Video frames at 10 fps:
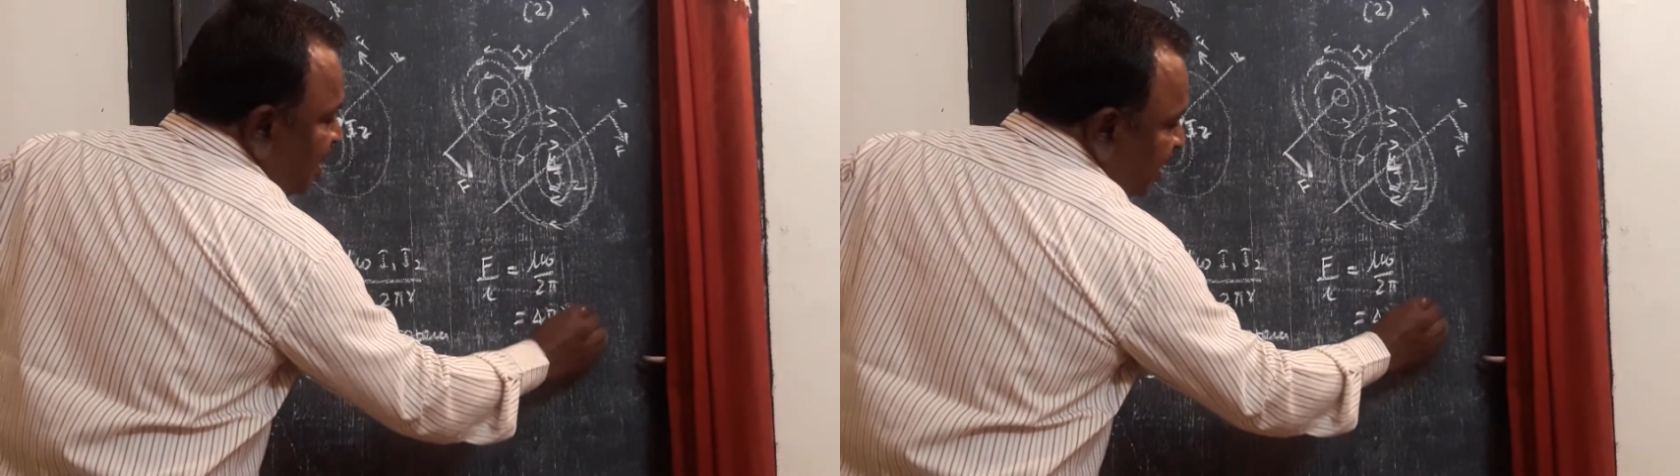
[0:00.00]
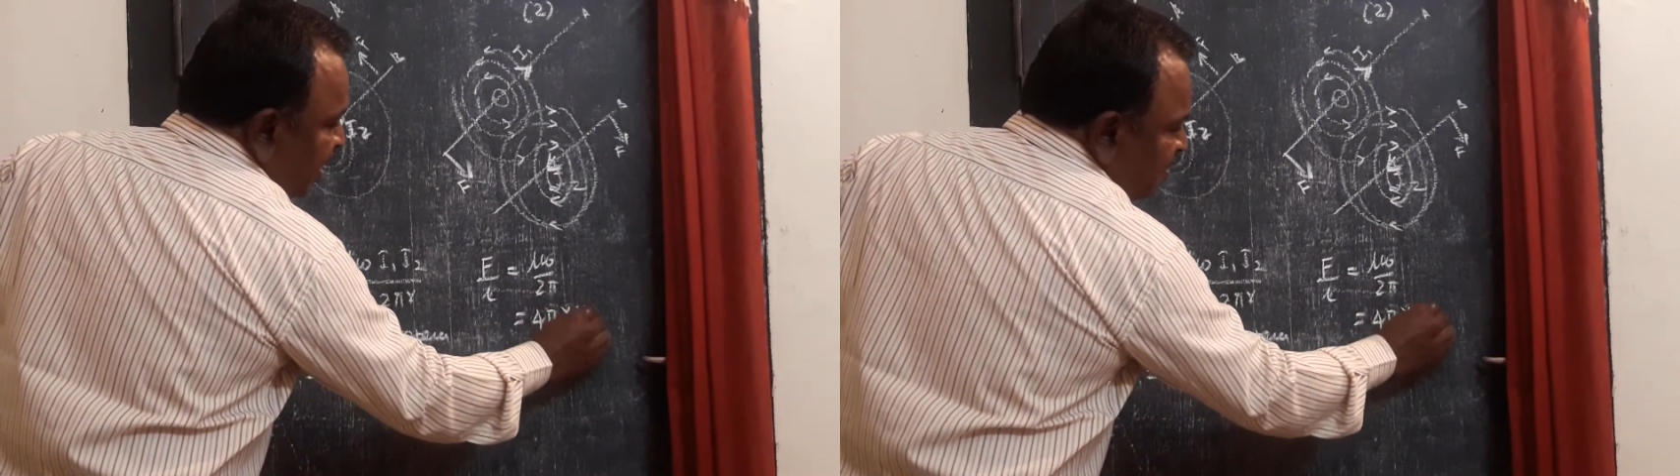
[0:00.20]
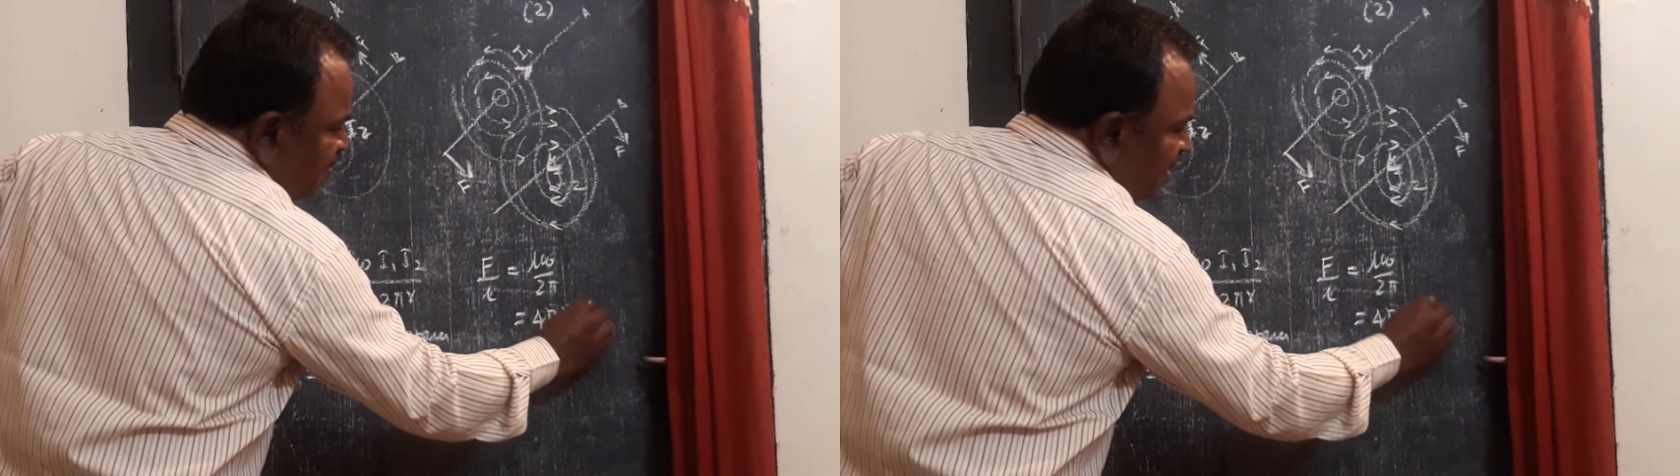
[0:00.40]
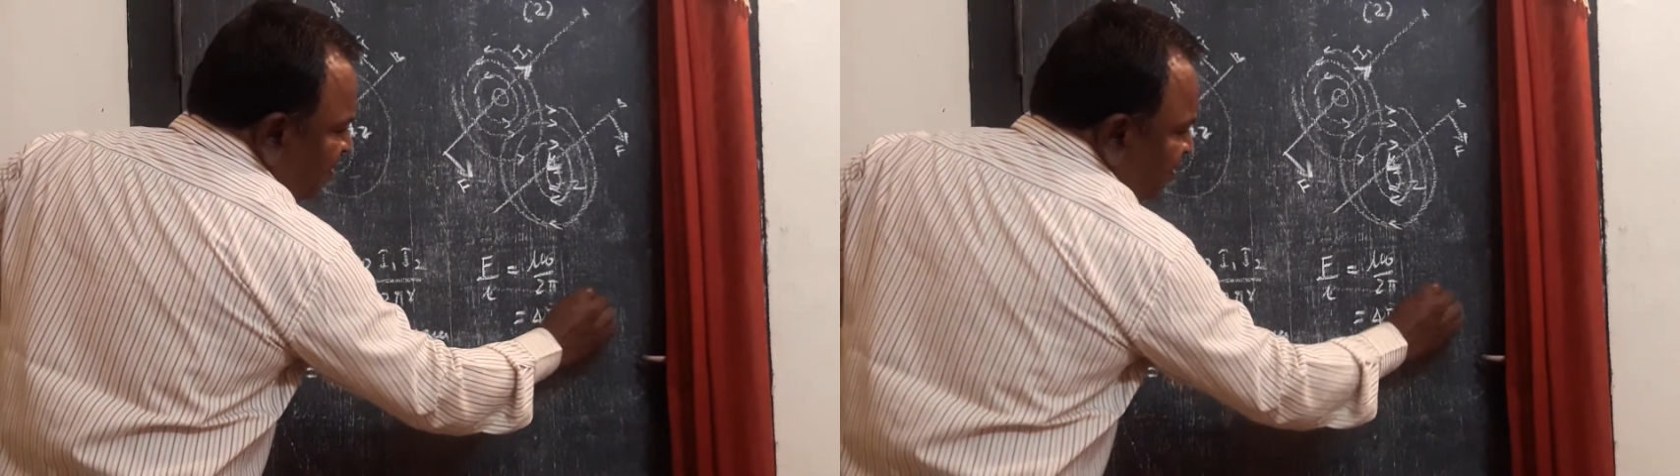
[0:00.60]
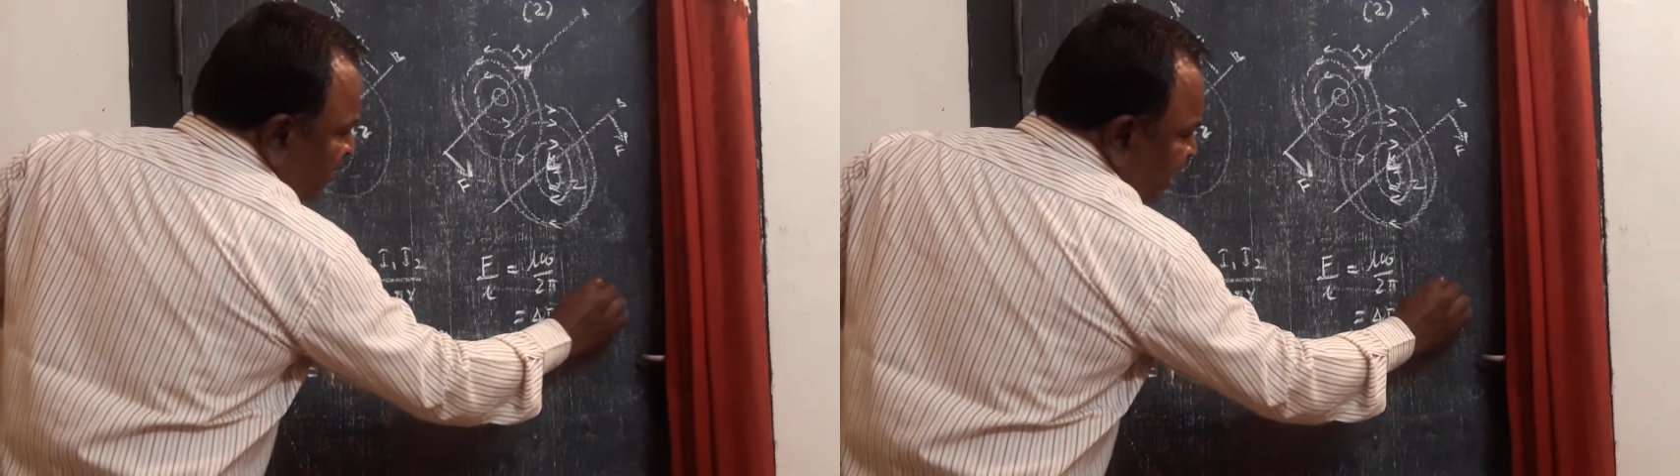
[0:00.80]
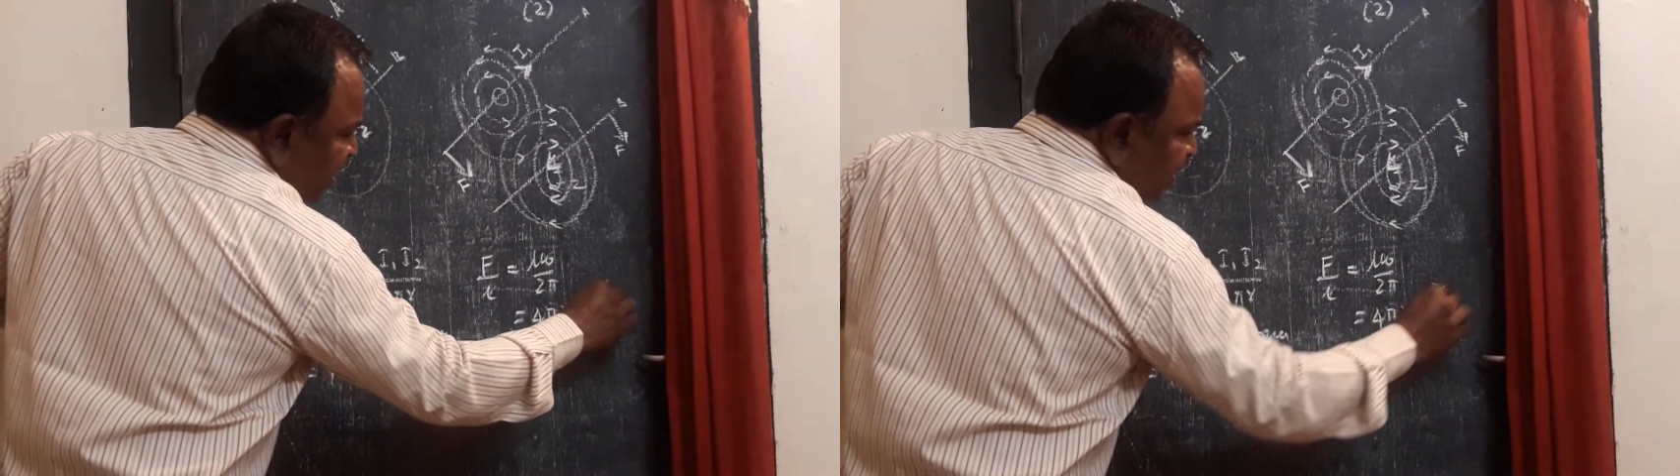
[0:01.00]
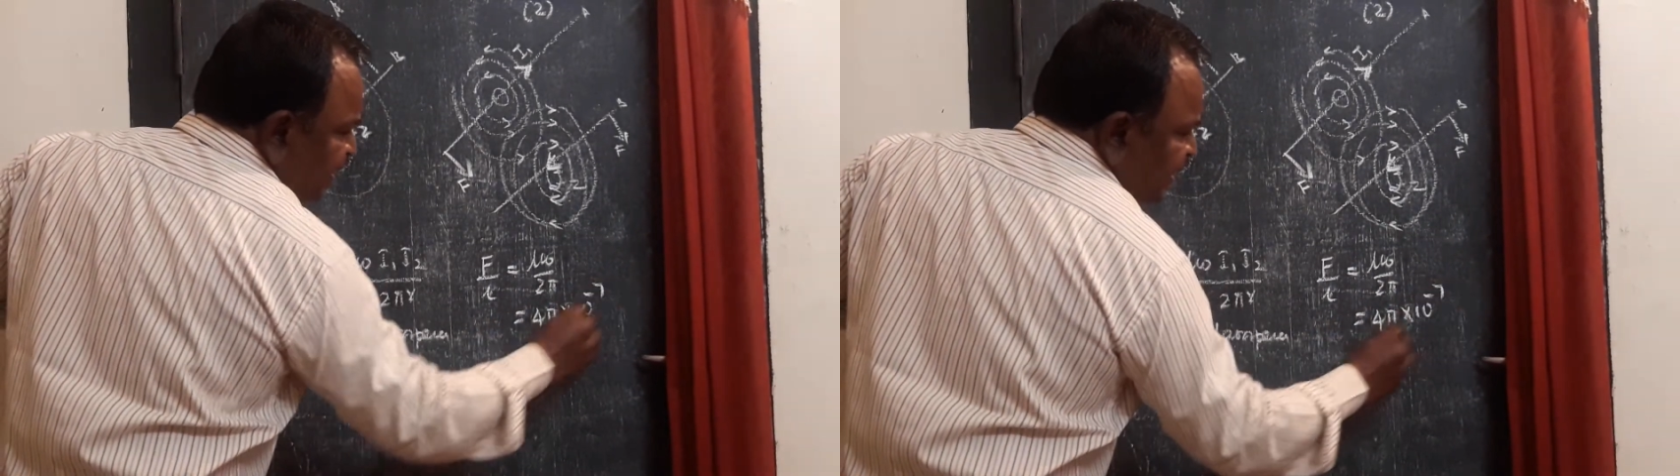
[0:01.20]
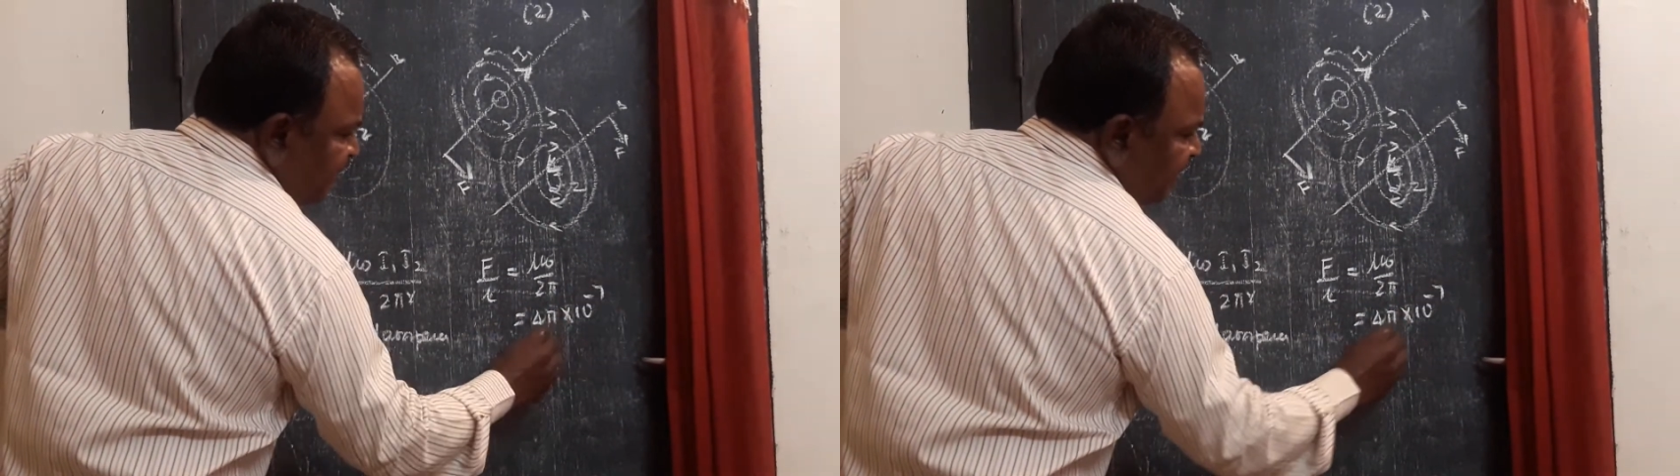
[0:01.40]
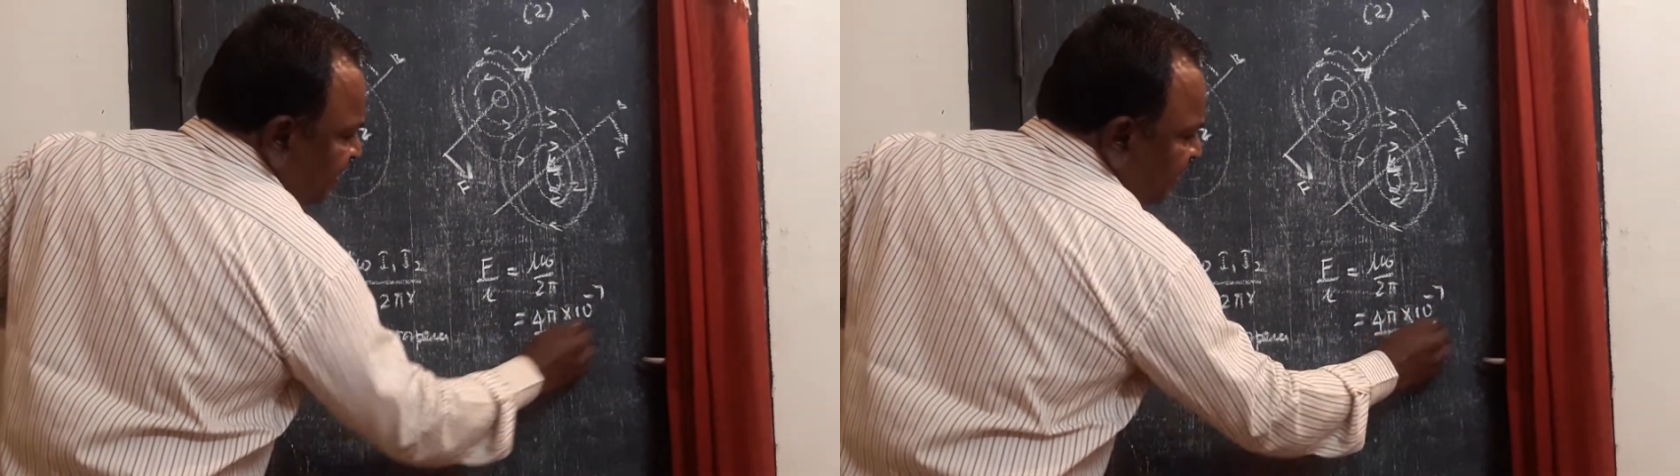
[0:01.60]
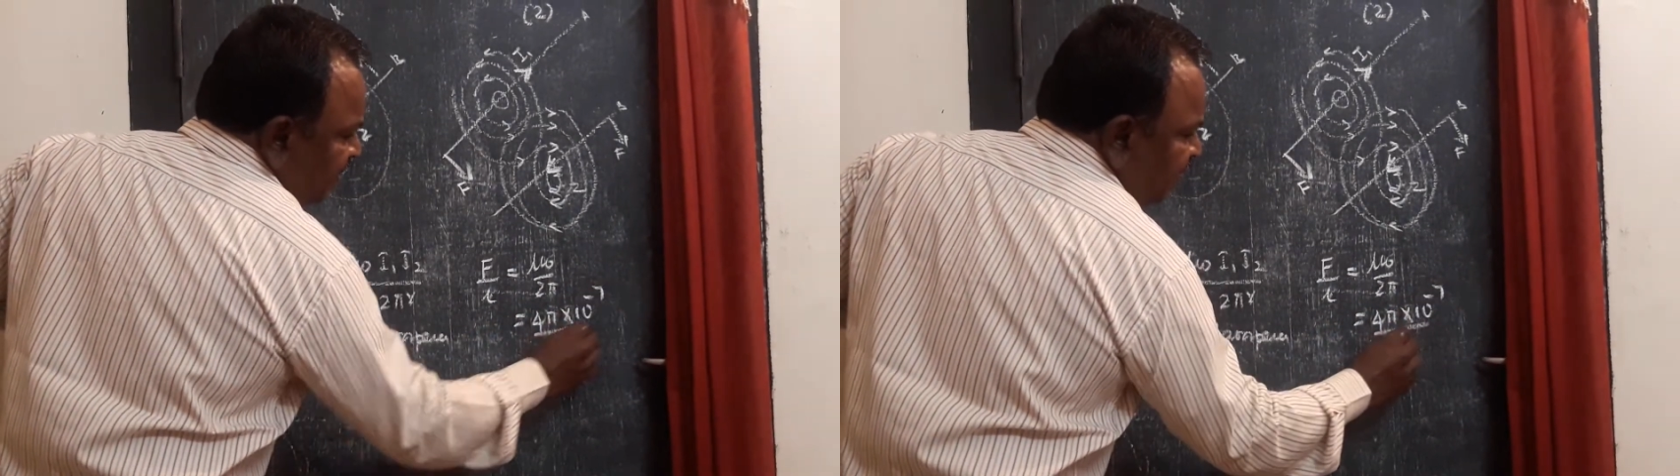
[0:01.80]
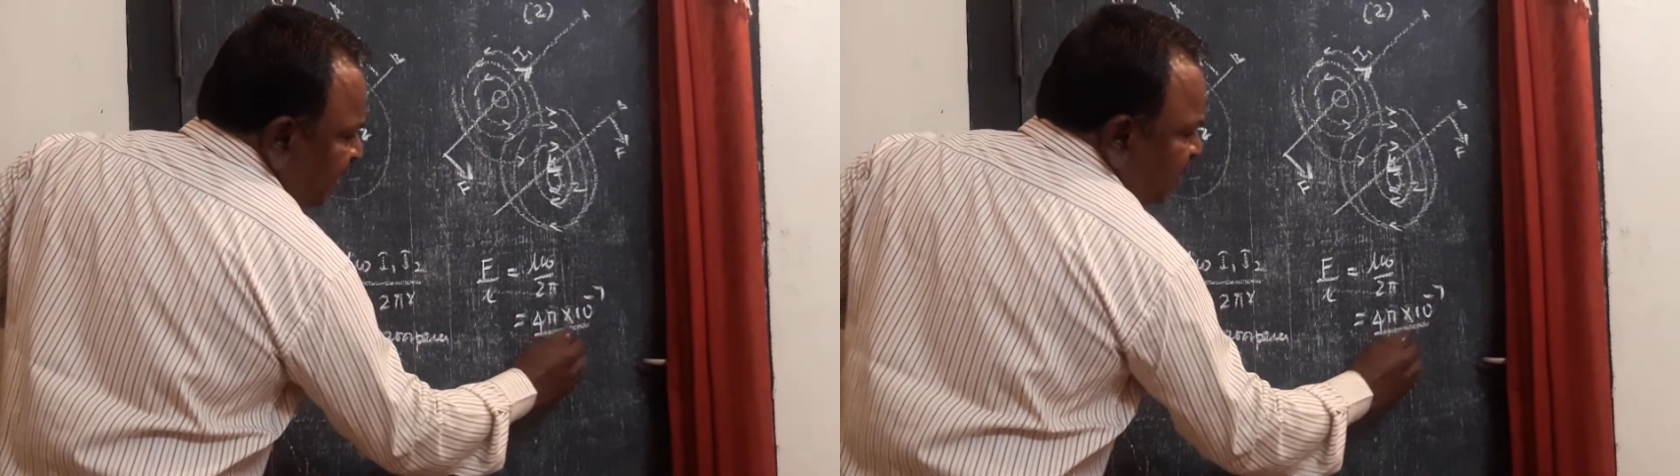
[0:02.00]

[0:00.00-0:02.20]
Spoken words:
10 power minus 7 by